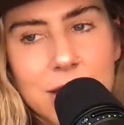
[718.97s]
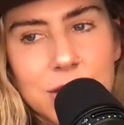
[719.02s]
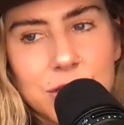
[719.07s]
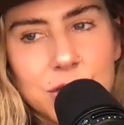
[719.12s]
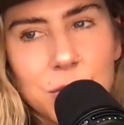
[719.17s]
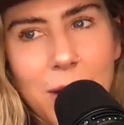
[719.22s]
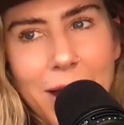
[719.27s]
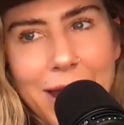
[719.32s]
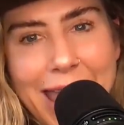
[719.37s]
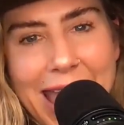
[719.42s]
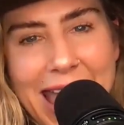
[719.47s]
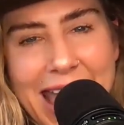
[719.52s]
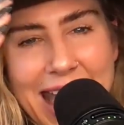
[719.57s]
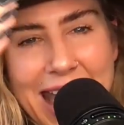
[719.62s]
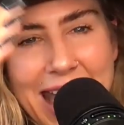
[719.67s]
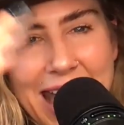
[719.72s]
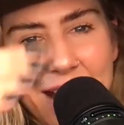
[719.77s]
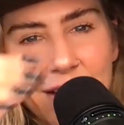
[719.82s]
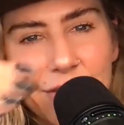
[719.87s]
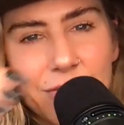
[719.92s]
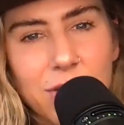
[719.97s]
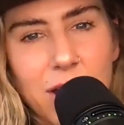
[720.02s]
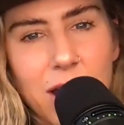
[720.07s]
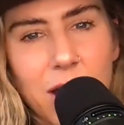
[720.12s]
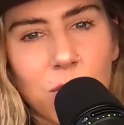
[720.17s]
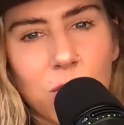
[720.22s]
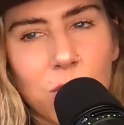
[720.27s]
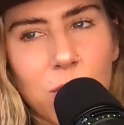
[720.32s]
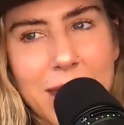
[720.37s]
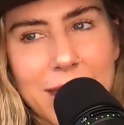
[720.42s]
do I have
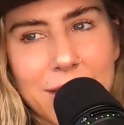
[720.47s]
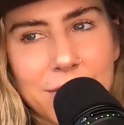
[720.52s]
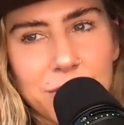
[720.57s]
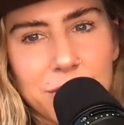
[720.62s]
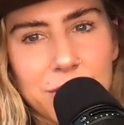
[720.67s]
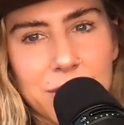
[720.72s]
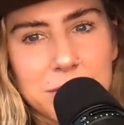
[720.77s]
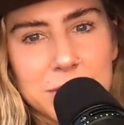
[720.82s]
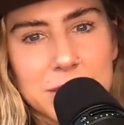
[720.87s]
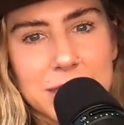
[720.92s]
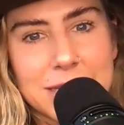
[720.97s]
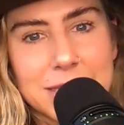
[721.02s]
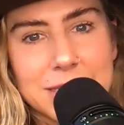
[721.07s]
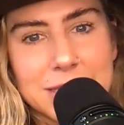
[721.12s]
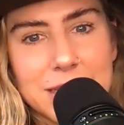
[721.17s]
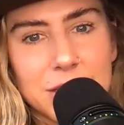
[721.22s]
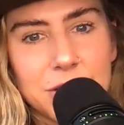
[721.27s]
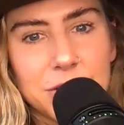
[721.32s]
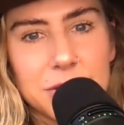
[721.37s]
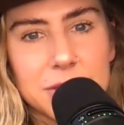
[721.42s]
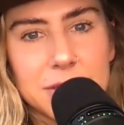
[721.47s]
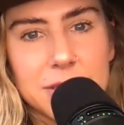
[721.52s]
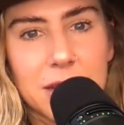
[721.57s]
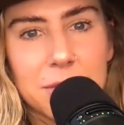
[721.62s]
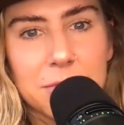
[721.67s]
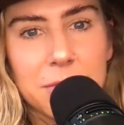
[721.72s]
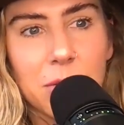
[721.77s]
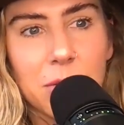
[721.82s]
a way for them to continue to stay in